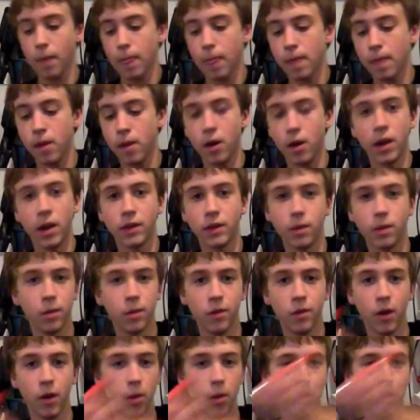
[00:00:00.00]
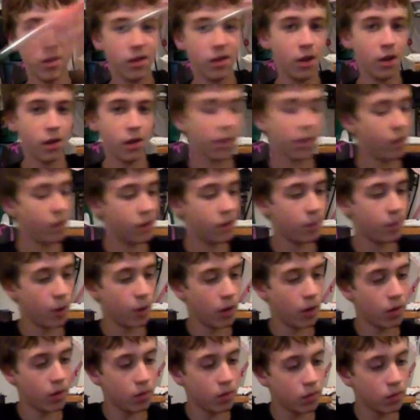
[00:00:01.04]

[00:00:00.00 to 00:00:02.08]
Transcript: You don't have to be very precise on this part.